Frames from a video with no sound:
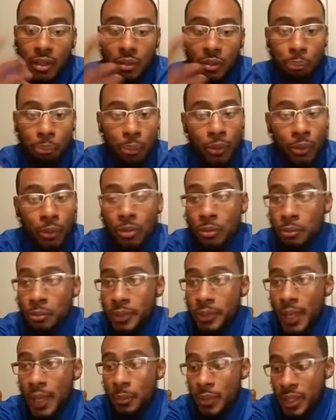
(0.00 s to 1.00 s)
Boom,
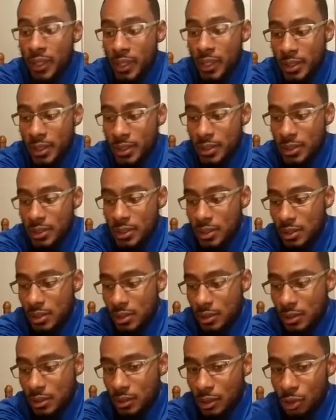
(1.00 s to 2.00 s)
that means
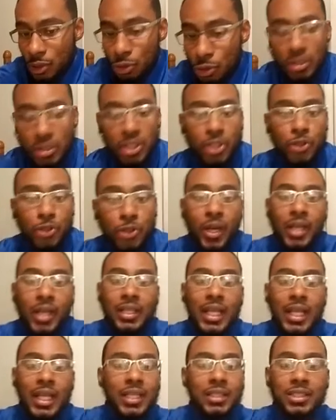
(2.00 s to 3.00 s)
you can create
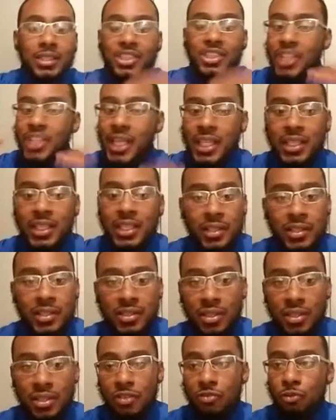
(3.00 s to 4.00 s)
like checklist
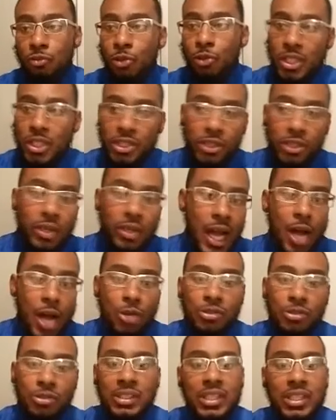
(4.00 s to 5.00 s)
of what your
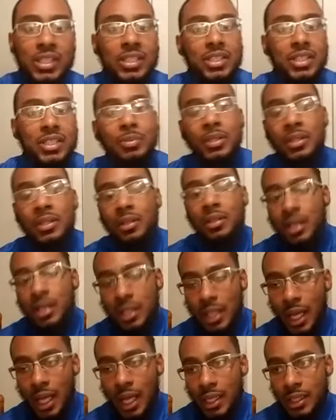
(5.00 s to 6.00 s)
house needs to be looking
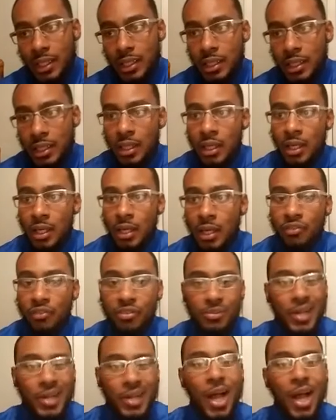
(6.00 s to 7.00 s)
like
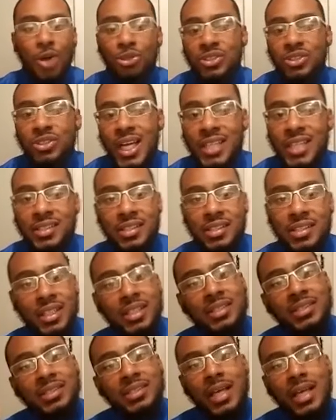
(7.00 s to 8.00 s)
from the outside to the
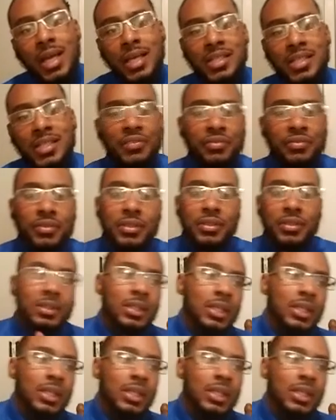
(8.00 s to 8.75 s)
inside, different